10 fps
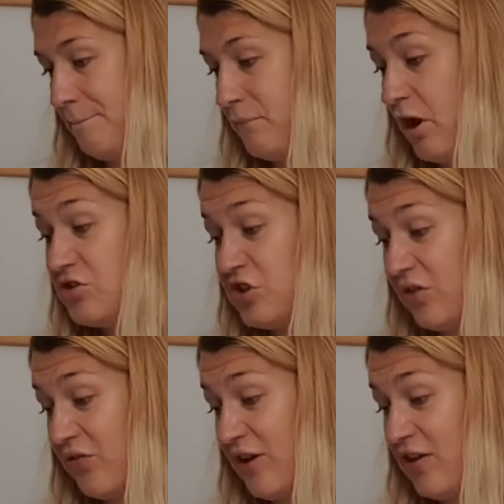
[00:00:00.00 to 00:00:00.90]
I
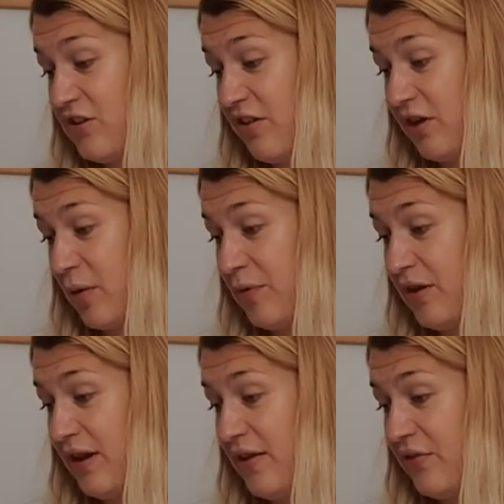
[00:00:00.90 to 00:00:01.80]
just finished this a couple of
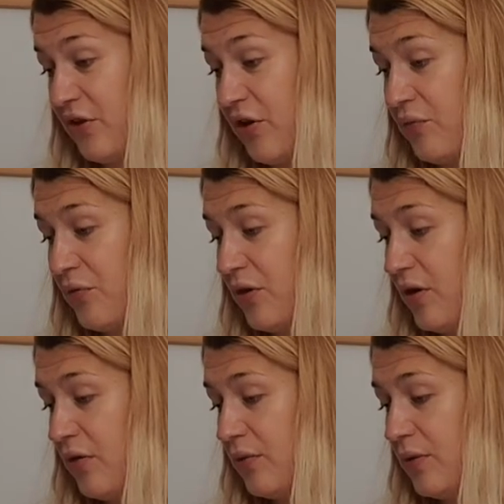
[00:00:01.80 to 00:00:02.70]
days ago,
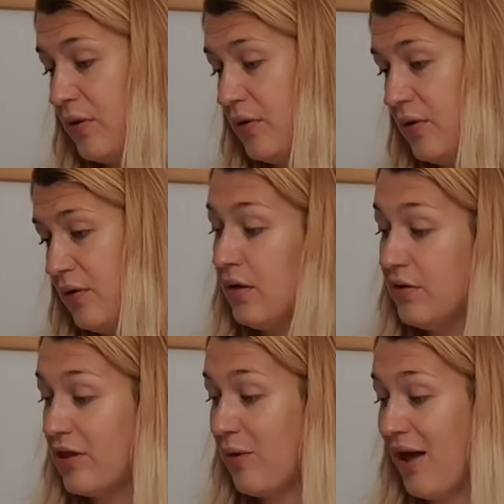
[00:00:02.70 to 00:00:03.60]
so
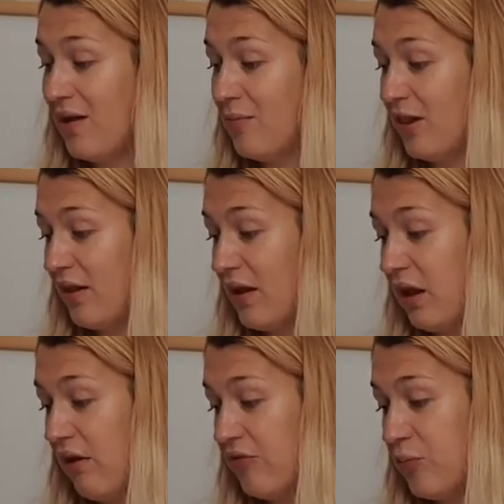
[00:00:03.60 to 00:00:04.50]
there were elements I
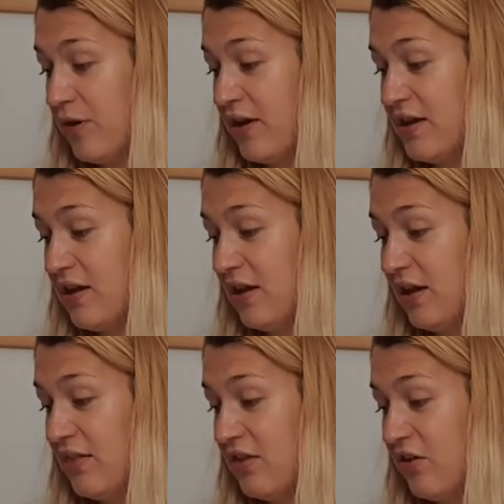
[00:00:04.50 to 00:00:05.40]
loved, particularly
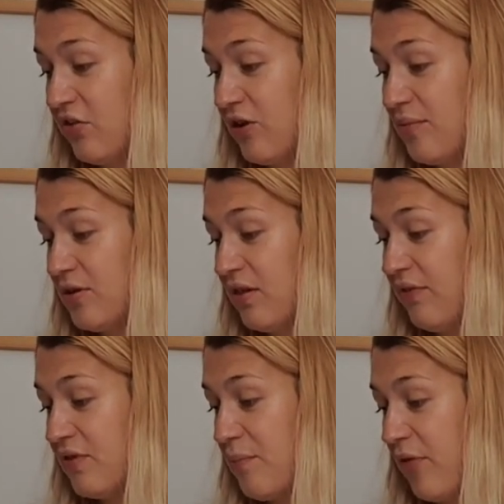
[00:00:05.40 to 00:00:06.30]
the descriptions of
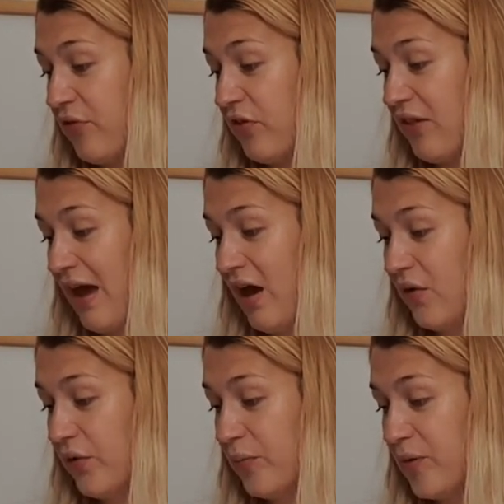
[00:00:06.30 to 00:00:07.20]
the months at the
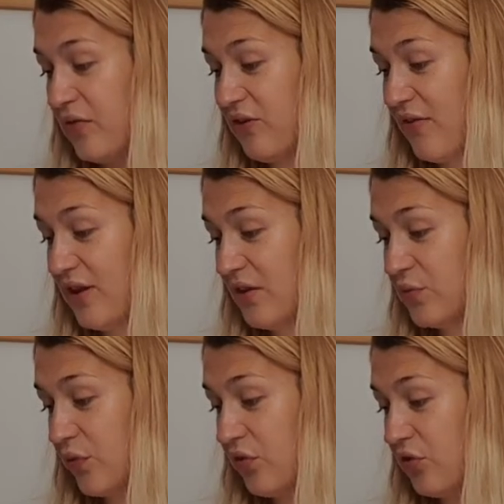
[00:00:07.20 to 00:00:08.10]
house, but I found the
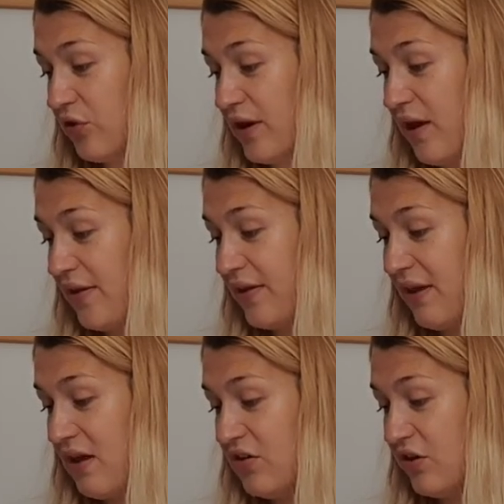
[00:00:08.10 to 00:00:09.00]
actual story
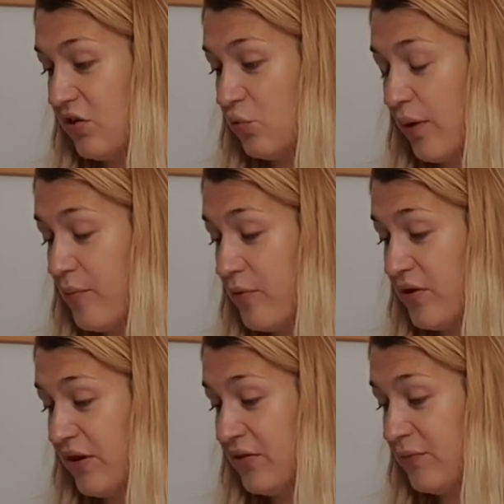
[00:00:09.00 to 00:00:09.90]
unengaging and quite
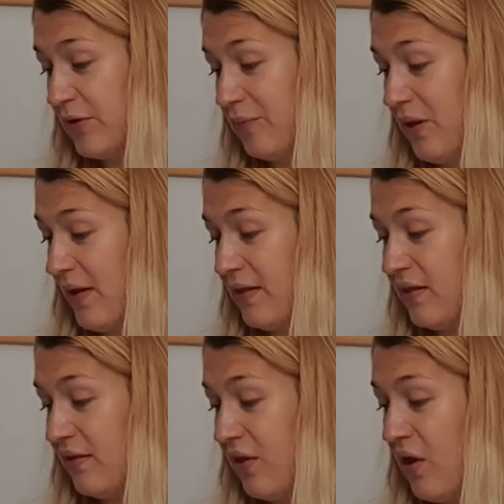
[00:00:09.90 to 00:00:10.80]
predictable in
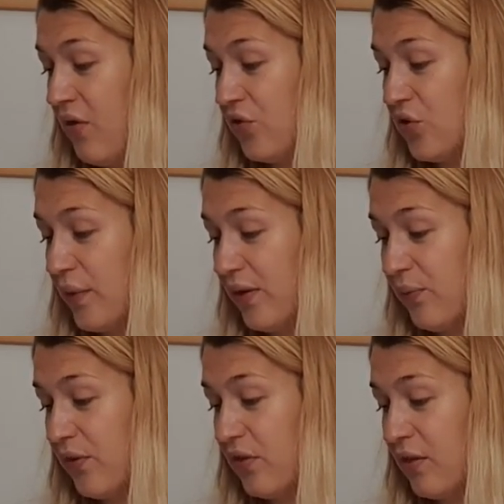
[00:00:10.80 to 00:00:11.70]
places. The twist
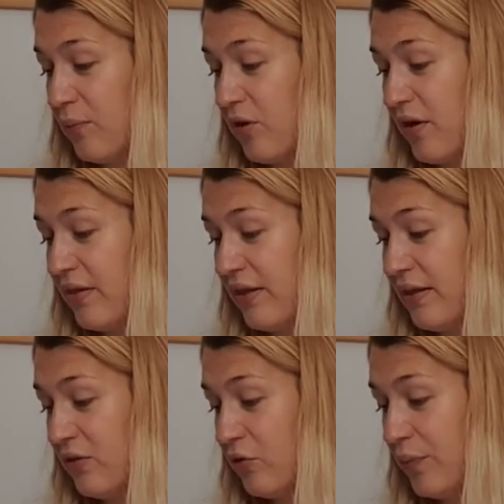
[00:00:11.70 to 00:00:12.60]
wasn't
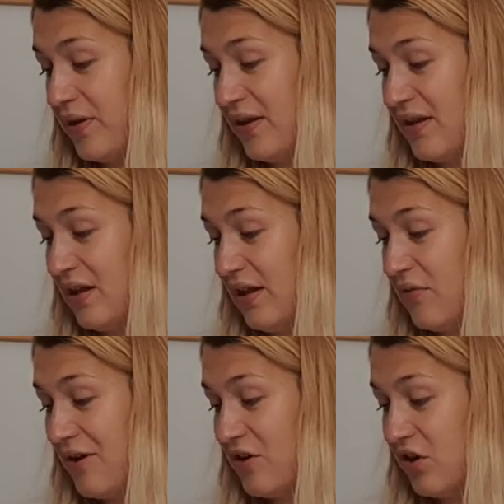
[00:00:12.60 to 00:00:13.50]
surprising or particularly
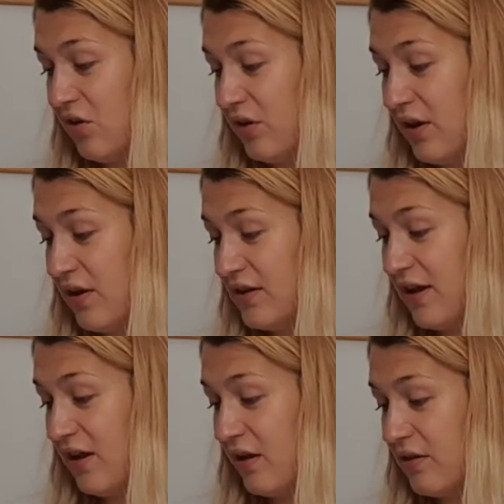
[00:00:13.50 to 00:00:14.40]
original, and I
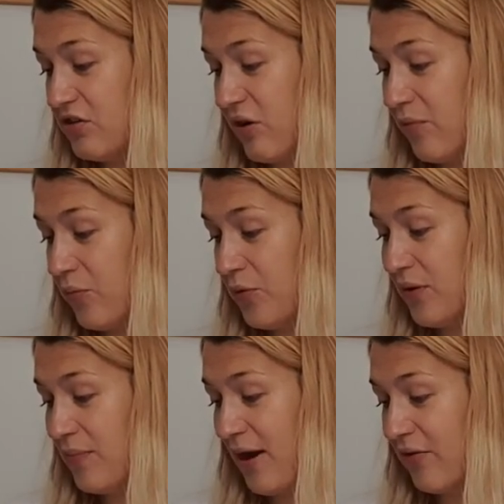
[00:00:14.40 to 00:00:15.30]
didn't like the jumps
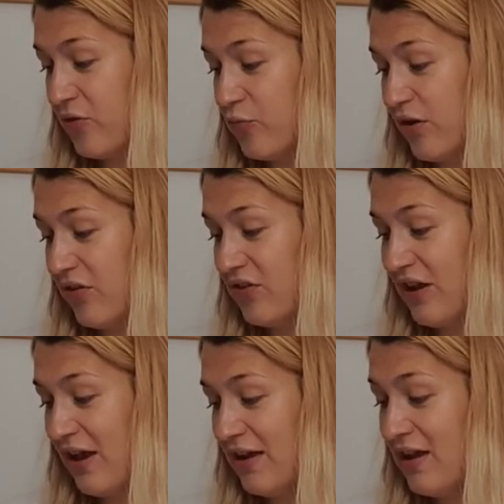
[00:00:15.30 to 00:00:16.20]
between past and present
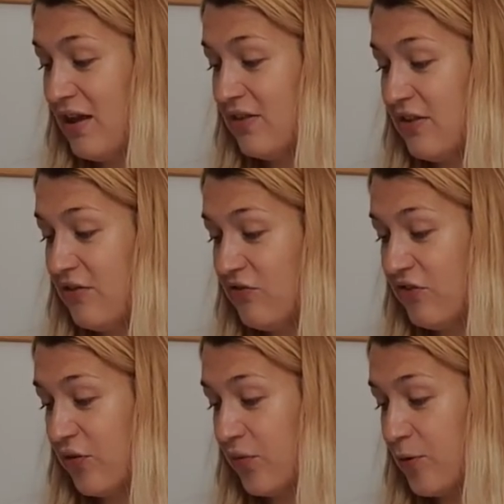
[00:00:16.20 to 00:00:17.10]
day. They didn't
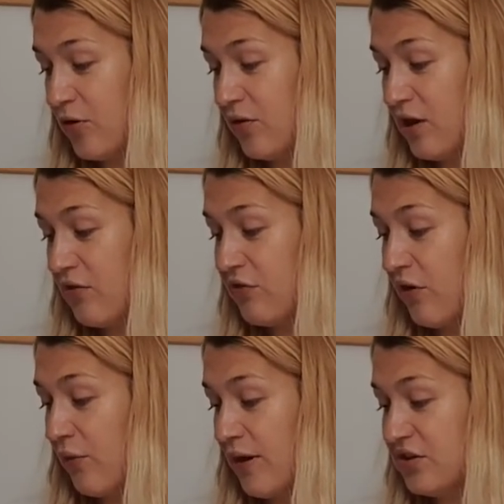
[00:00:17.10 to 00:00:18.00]
feel smooth, and it
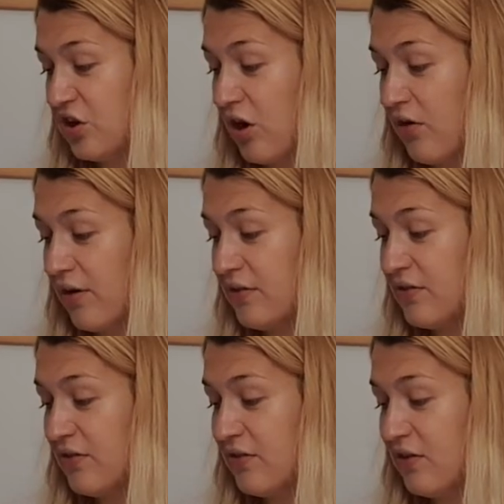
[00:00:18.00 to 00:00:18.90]
felt quite jarring
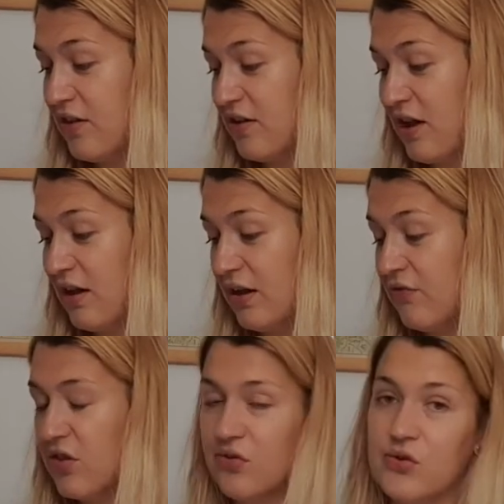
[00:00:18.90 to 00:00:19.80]
to the telling of
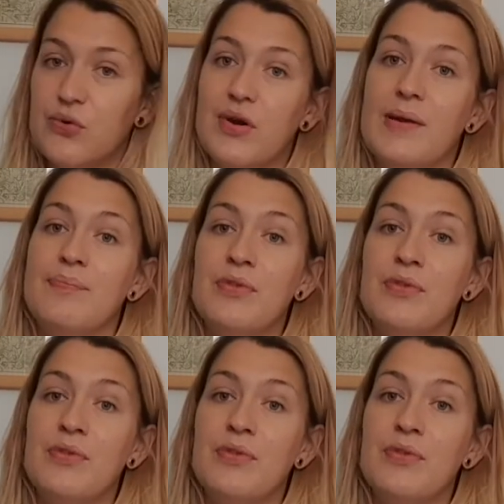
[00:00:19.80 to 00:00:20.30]
the story.